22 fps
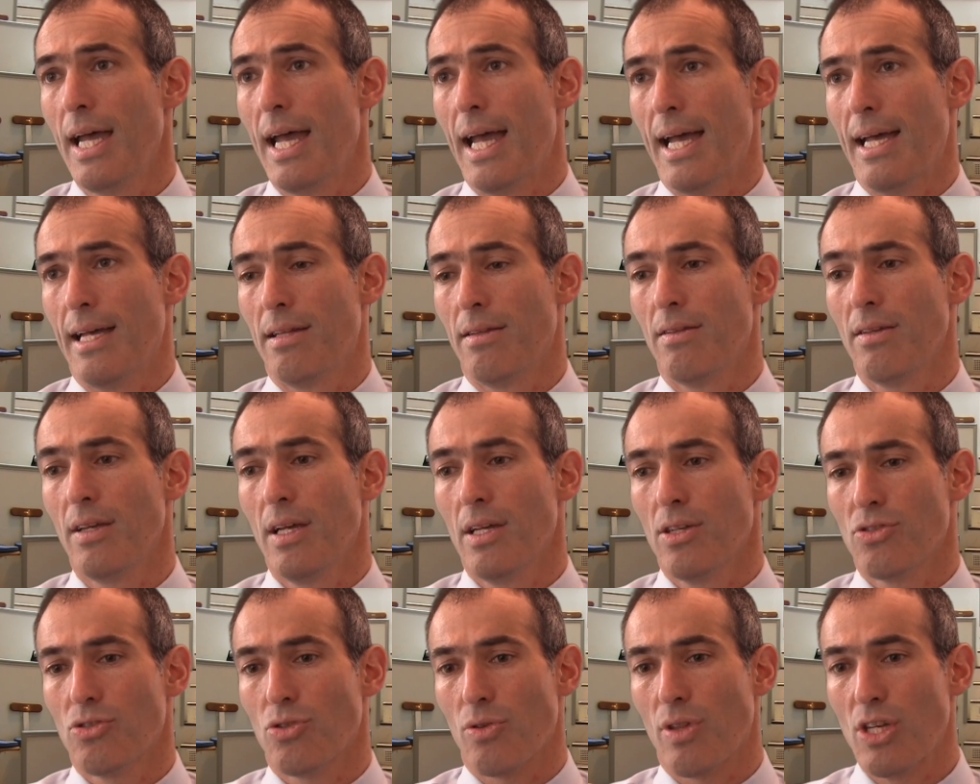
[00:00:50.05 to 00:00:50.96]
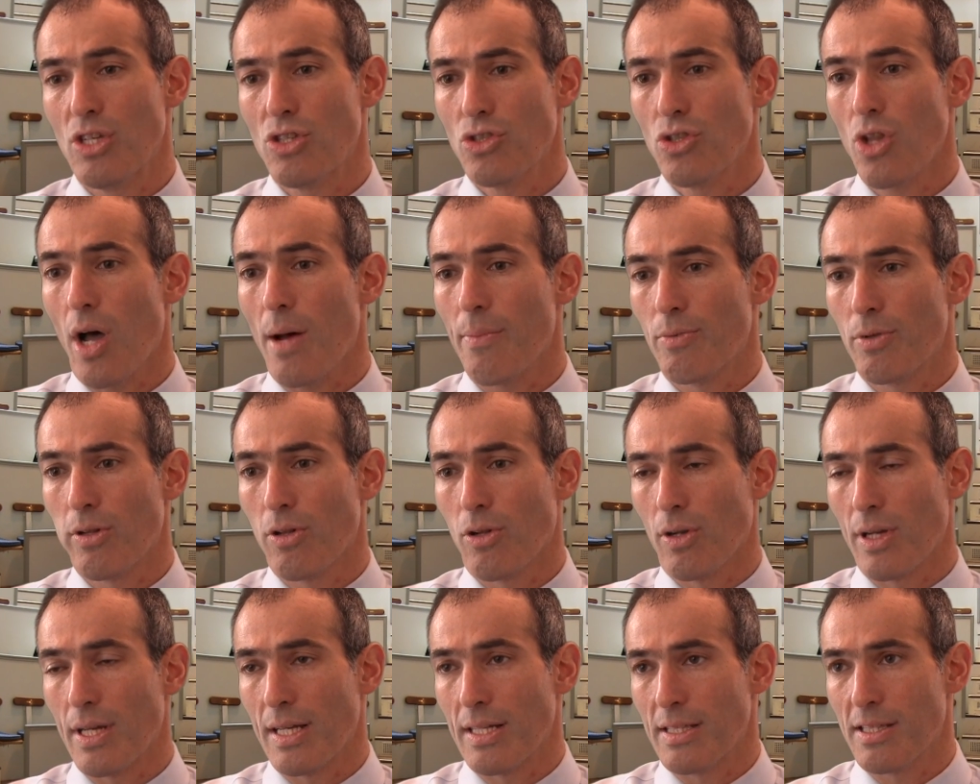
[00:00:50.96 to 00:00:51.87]
And so they stopped
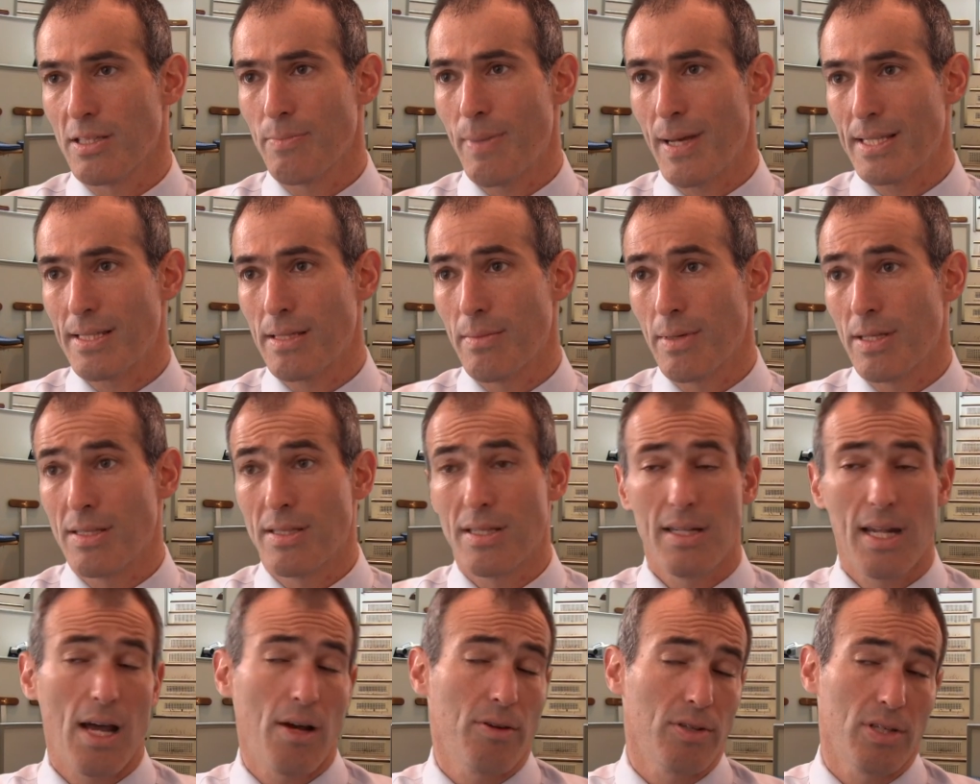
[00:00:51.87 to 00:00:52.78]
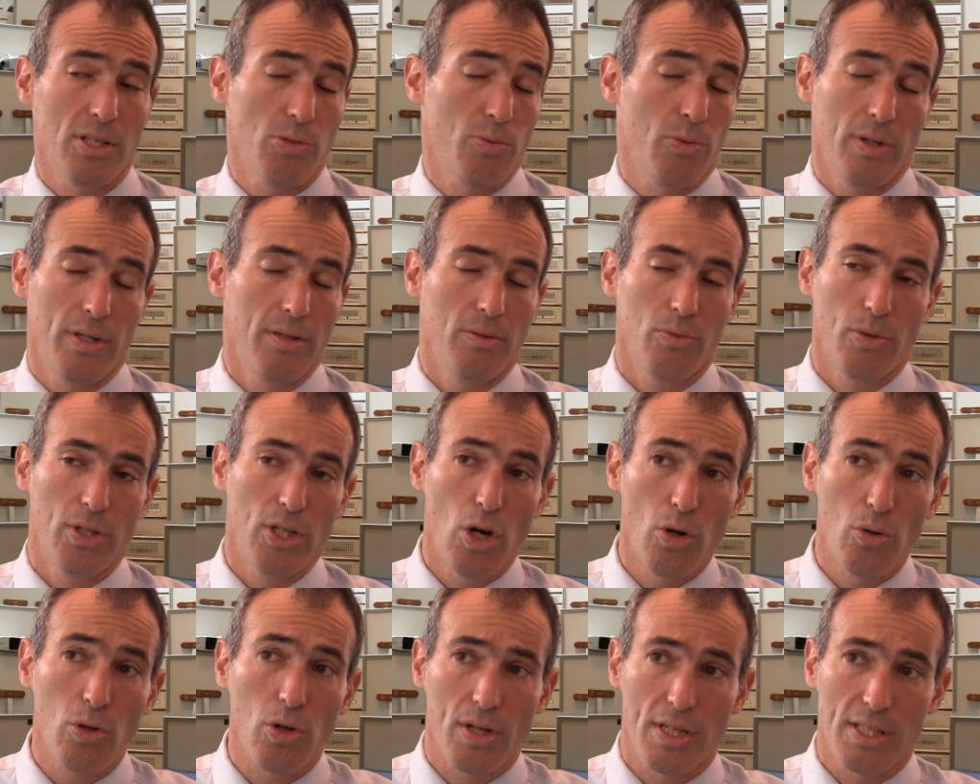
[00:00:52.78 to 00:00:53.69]
looking at specimens, and nowadays we
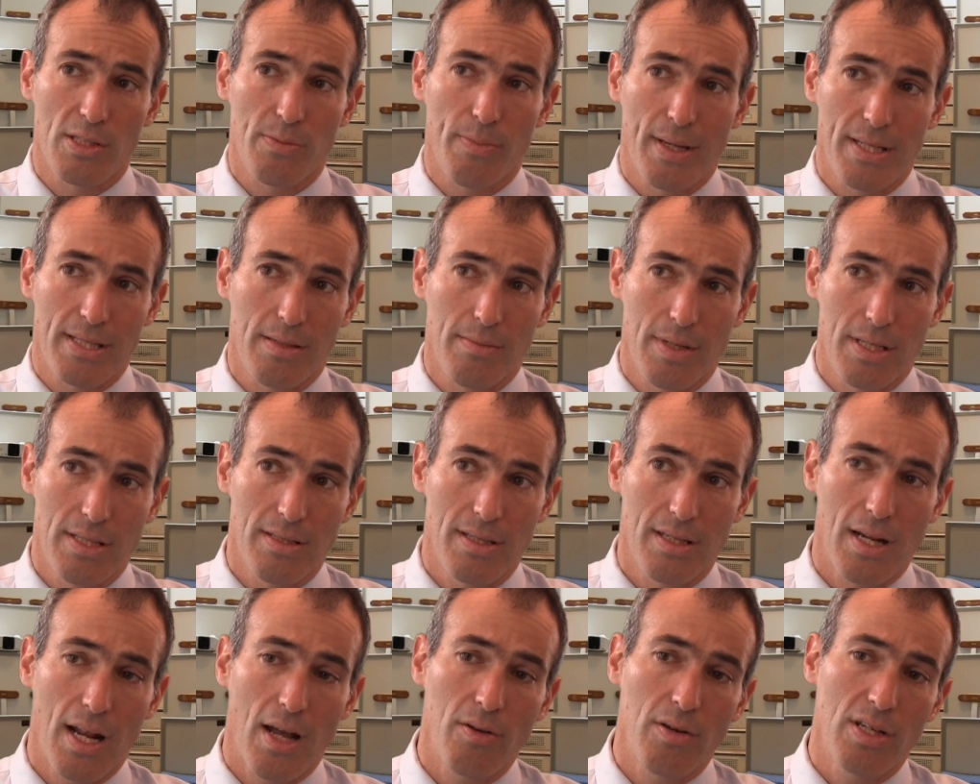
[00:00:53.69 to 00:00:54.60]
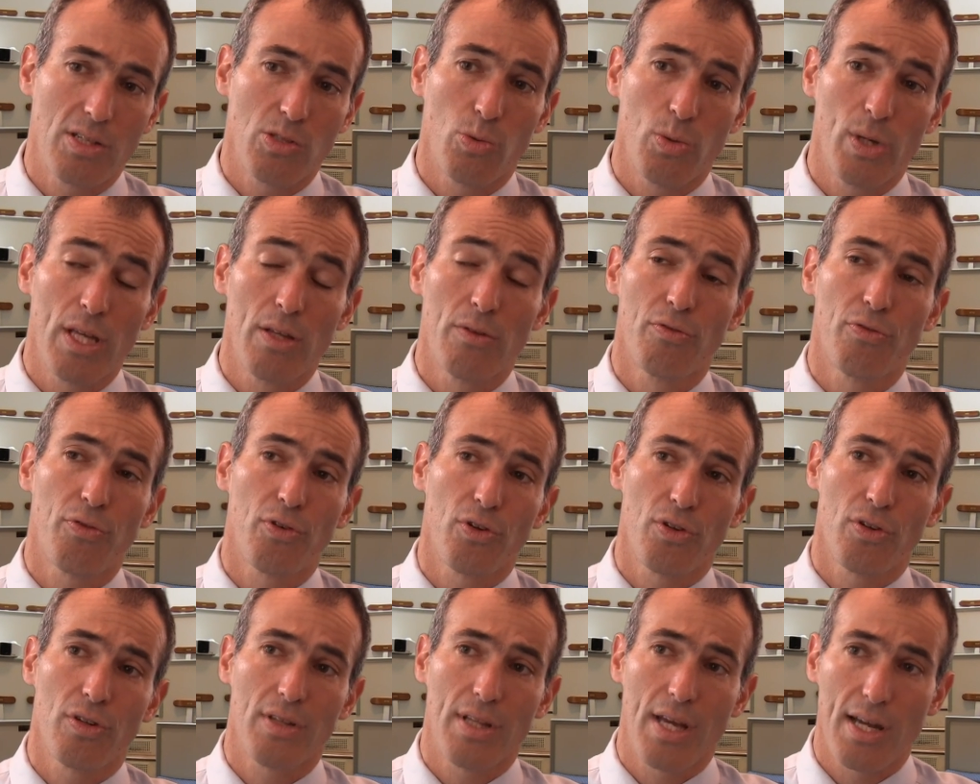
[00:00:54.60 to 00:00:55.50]
don't look at specimens, and nowadays we
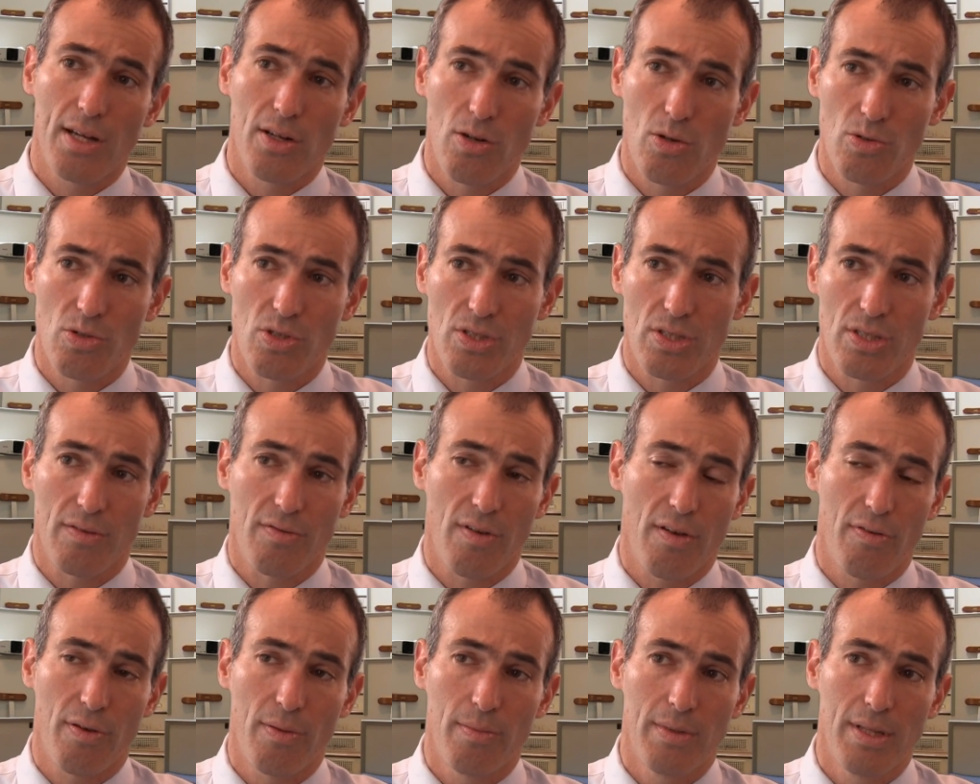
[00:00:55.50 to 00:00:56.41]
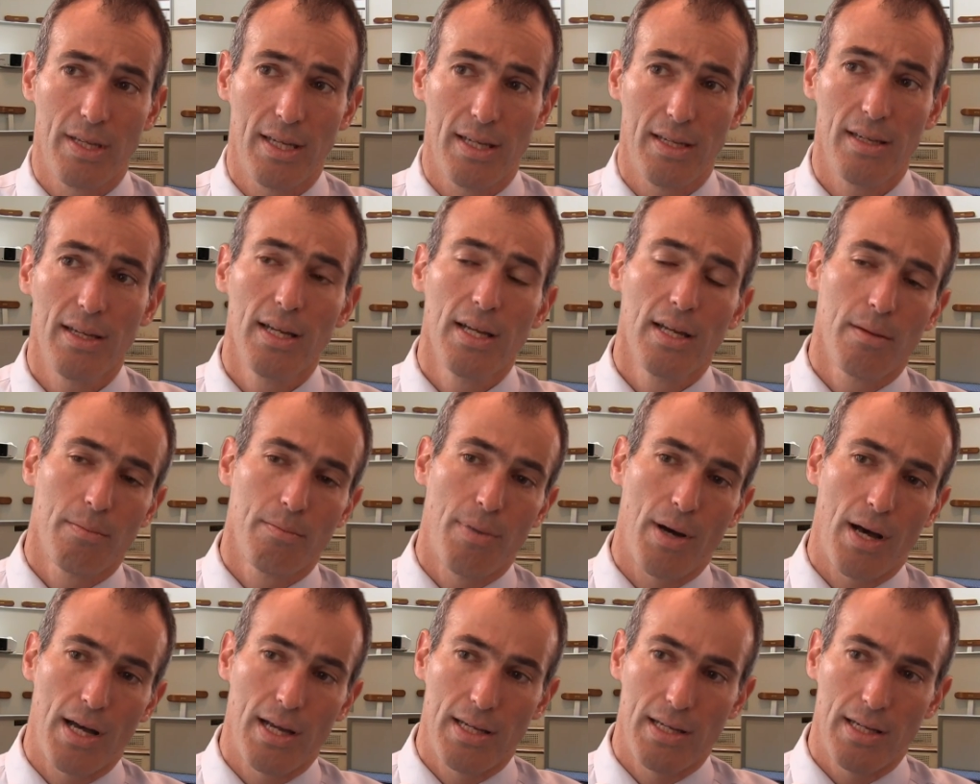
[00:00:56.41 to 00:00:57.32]
infer the diagnosis of FMD
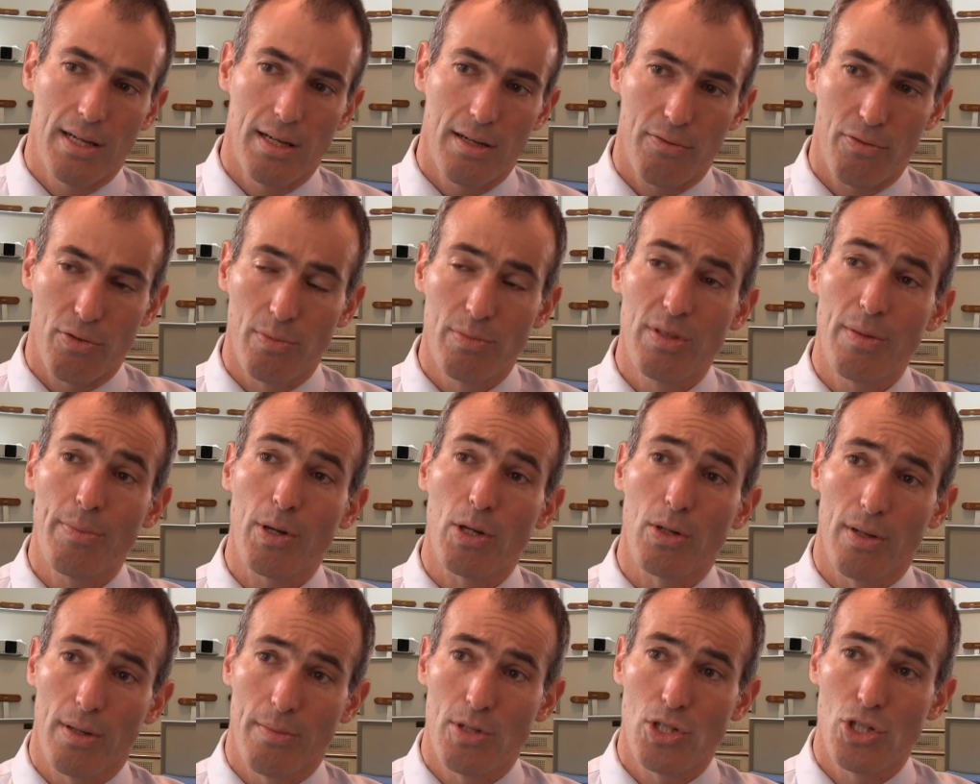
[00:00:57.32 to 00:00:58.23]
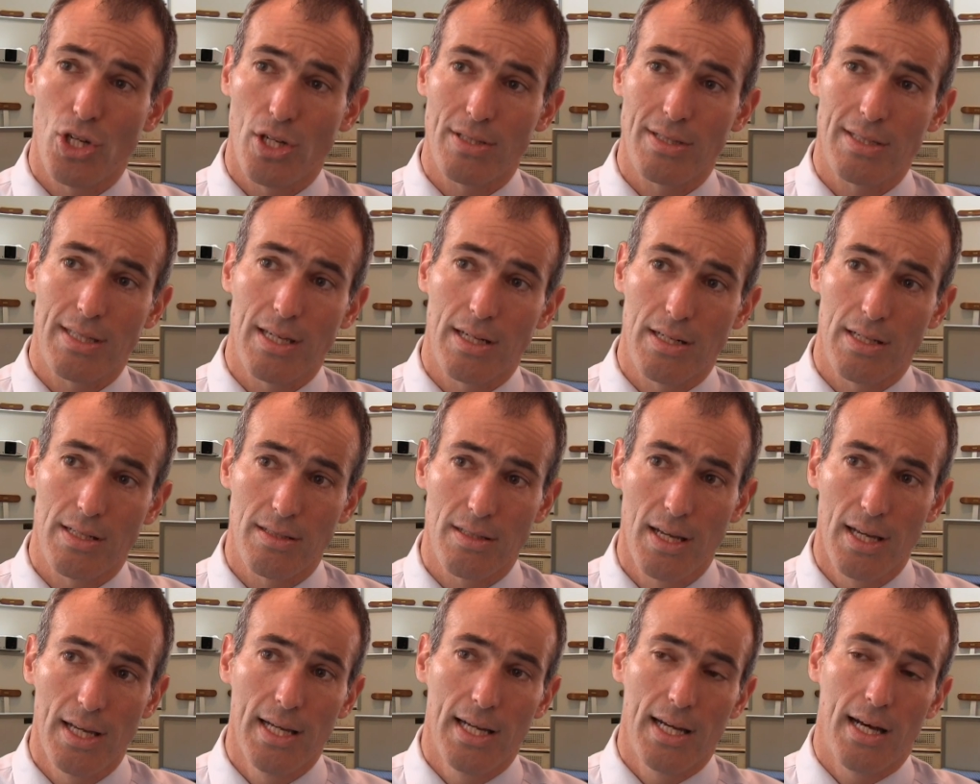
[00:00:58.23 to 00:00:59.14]
by, from typical imaging studies.